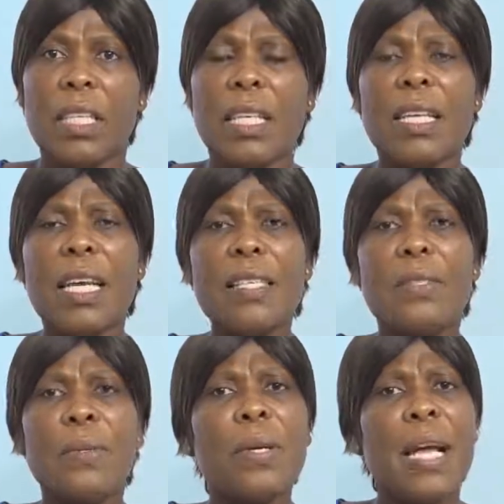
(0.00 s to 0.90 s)
Let's
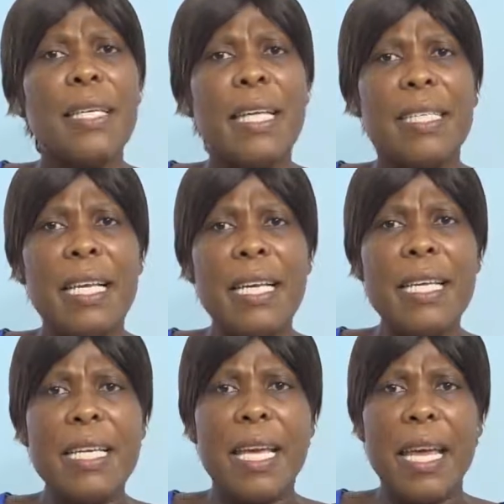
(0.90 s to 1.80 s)
look at the
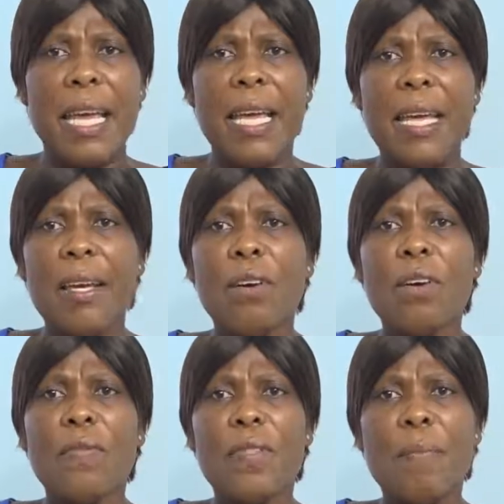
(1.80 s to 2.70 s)
daily care
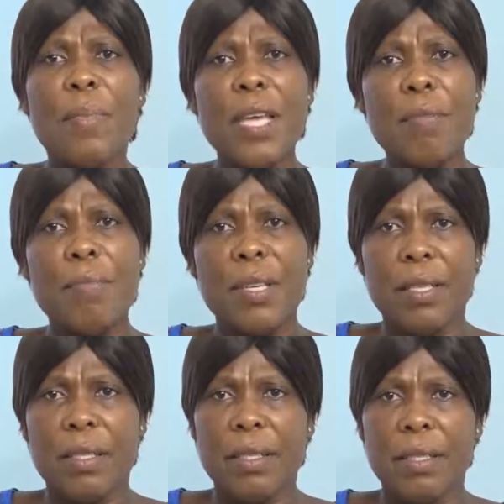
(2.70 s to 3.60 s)
of the baby.
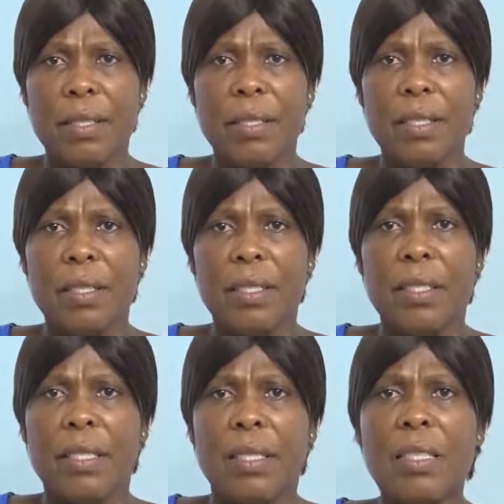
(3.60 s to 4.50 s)

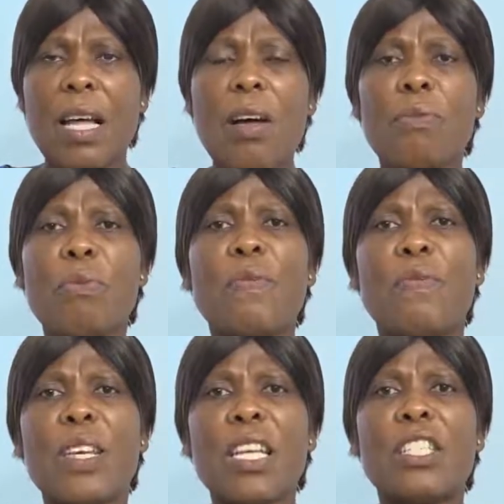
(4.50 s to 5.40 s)
Now we
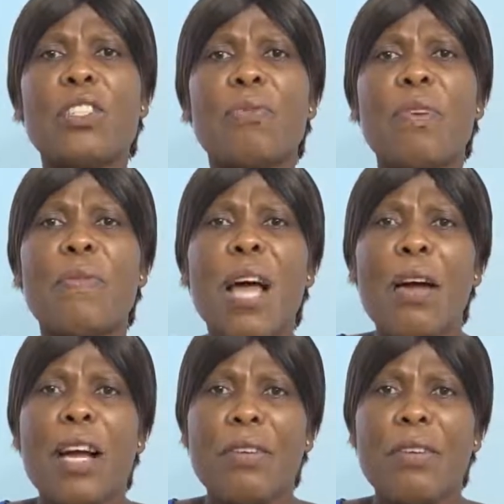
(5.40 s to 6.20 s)
finish with our